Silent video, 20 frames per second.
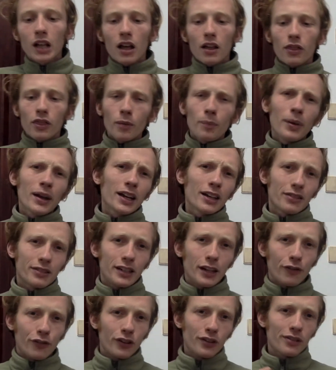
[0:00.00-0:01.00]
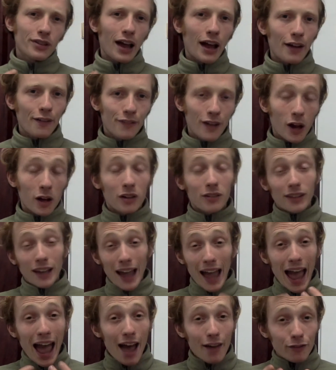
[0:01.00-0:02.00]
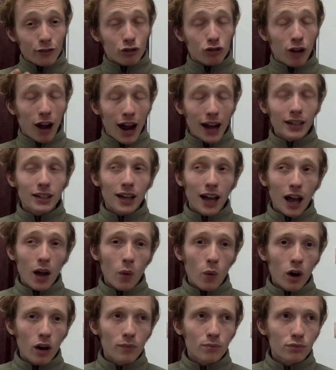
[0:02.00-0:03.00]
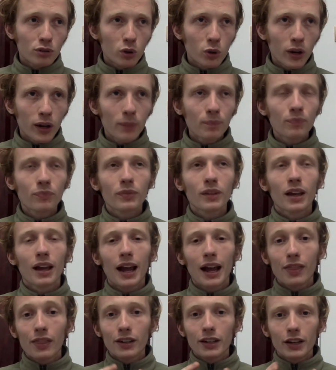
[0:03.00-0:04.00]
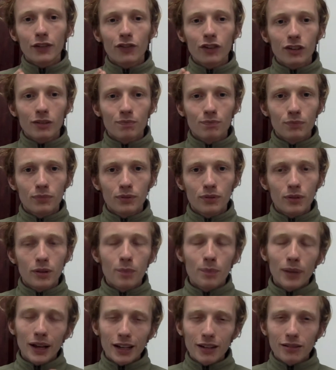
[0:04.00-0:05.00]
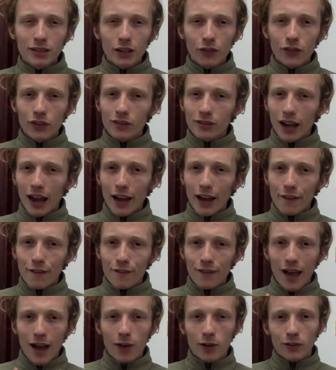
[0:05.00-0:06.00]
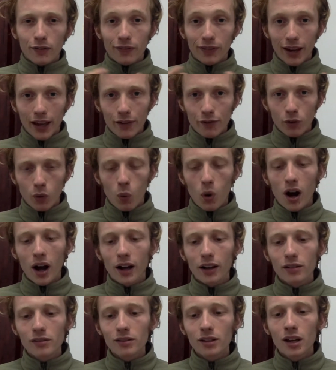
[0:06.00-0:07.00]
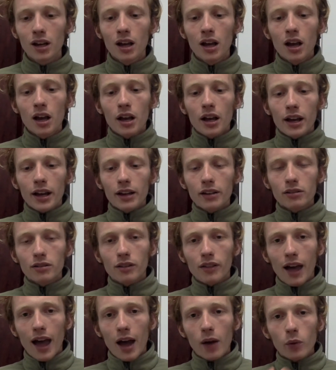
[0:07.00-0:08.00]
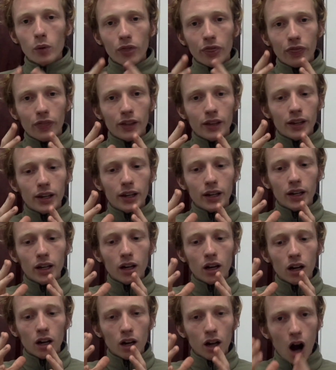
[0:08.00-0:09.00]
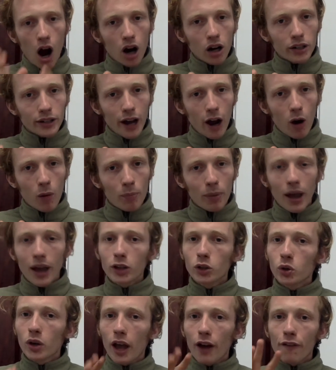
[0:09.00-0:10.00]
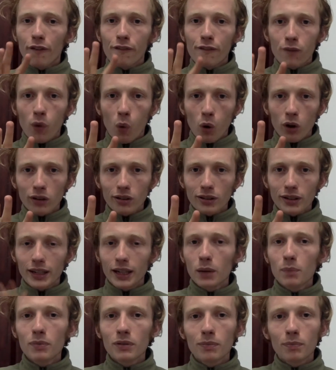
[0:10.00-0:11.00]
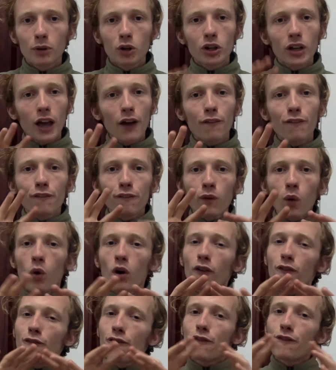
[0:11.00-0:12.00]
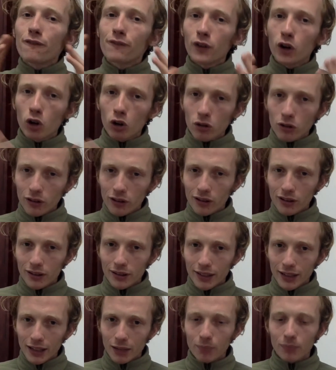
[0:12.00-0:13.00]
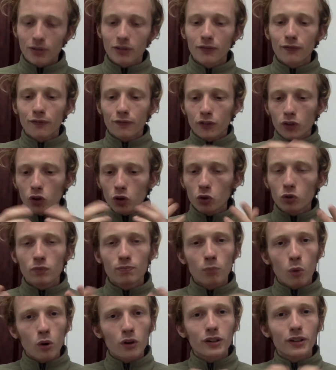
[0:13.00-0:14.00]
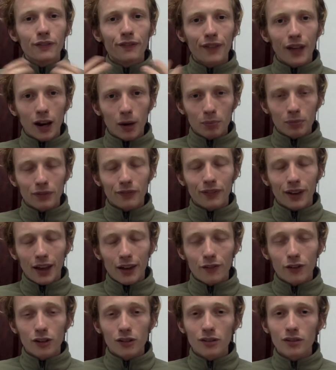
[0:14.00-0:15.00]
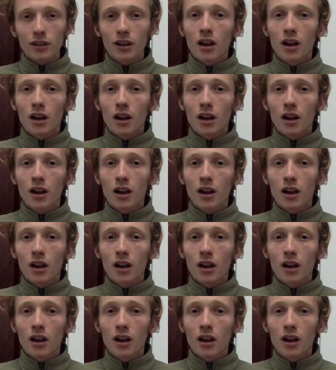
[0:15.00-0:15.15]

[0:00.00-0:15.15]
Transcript: The biggest difference I have found, because I have tried Gaiwan brewing, and the difference, the biggest difference I have found flavor-wise, is that with the Gongdao Bei you get four steeps, but you get four full steeps, full more developed flavors.